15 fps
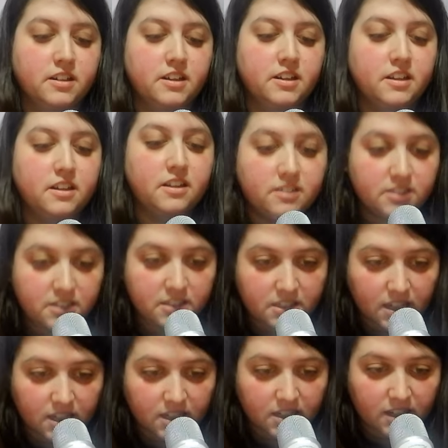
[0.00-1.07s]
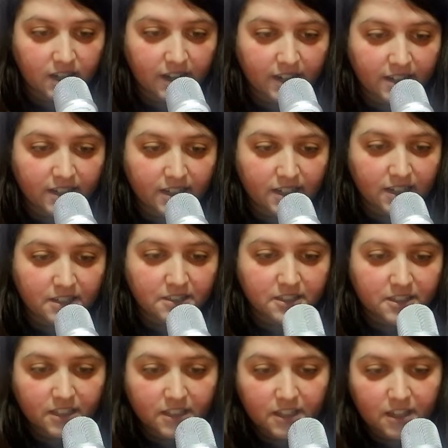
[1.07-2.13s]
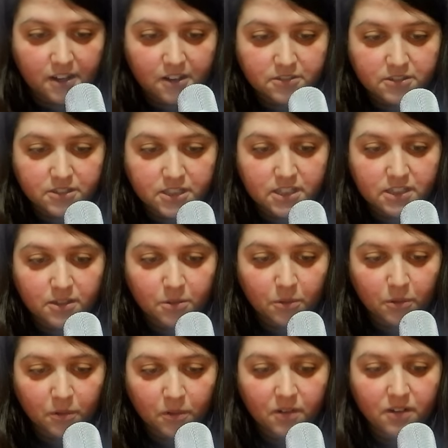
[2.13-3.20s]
Just uh, hiding under the couch. Aww.